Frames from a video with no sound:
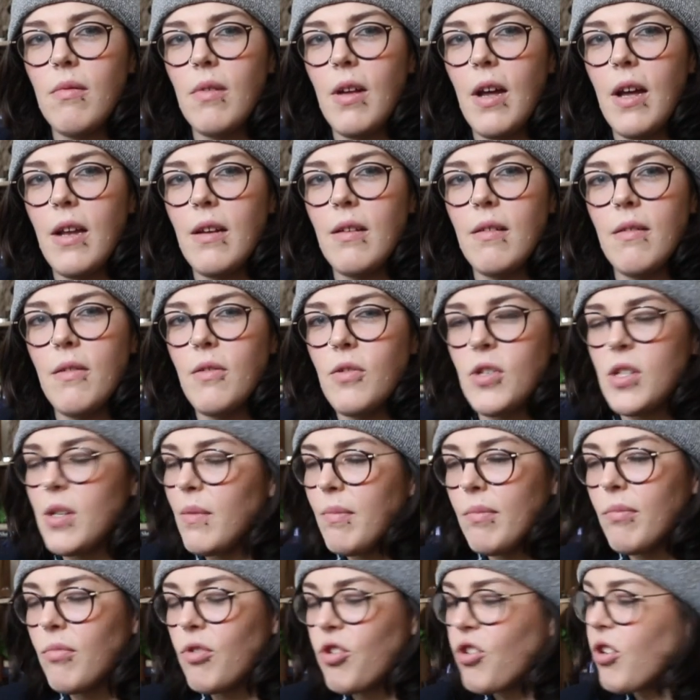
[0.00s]
and there's
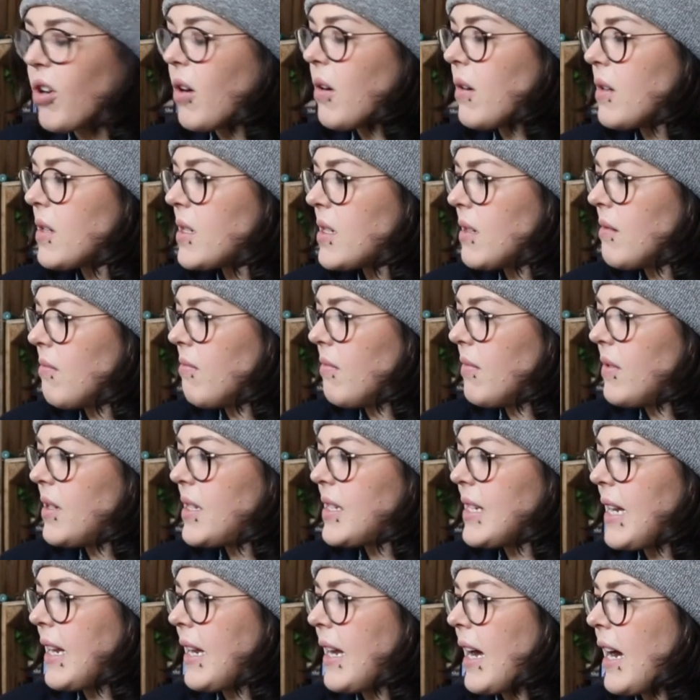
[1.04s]
some drugs and
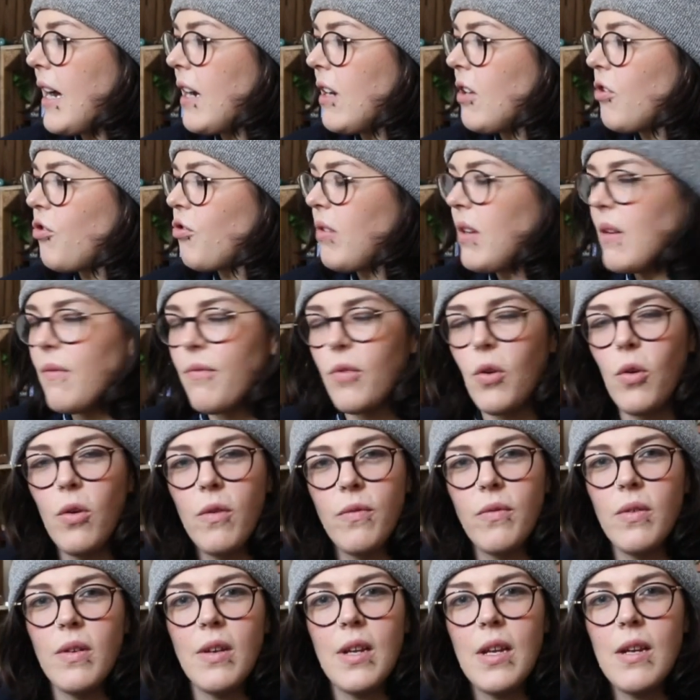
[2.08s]
psychiatry
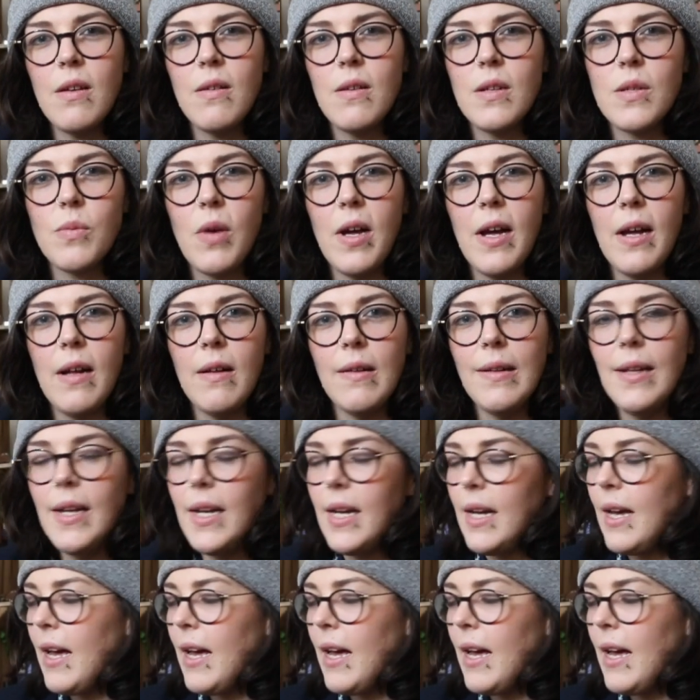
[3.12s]
involved in here as well.